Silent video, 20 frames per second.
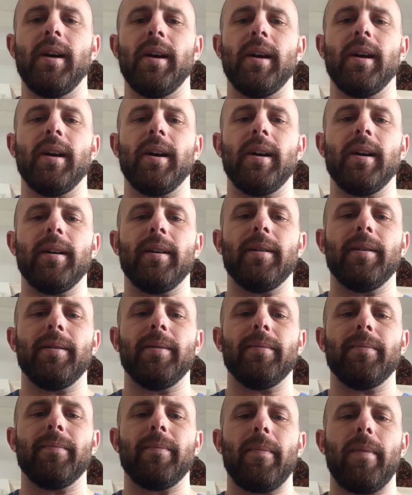
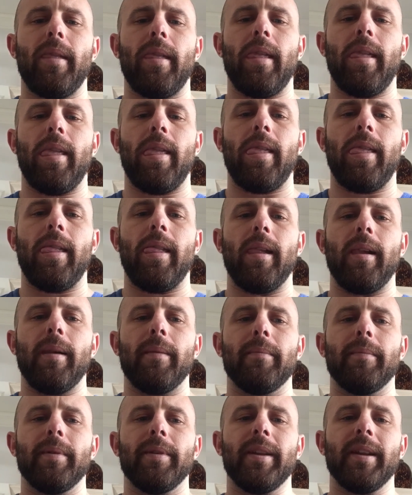
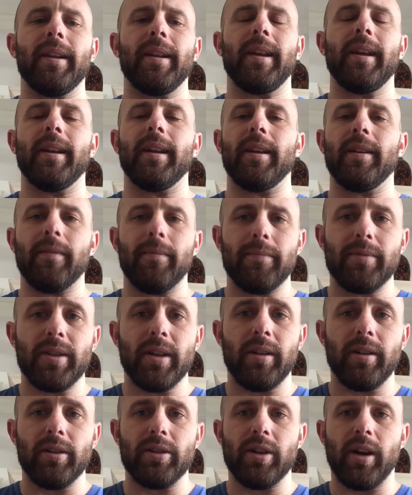But then again, I am
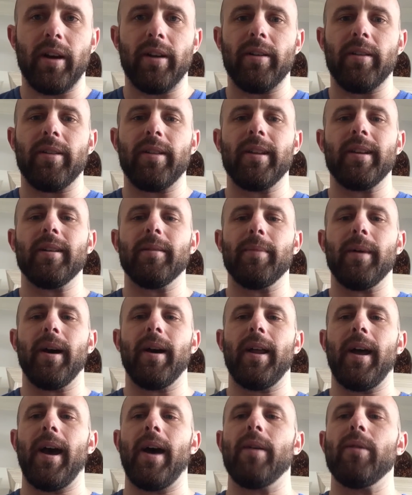sitting here trying to think
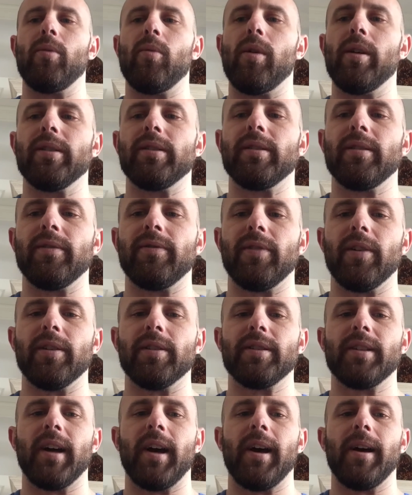about how it was the
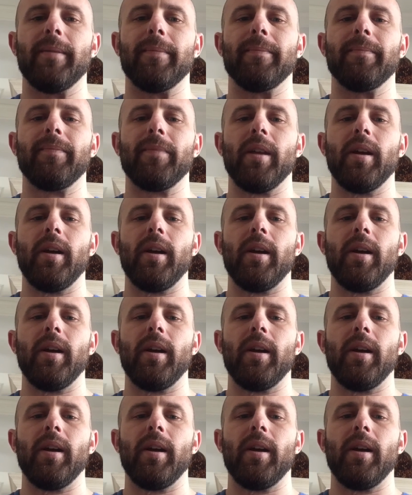first time.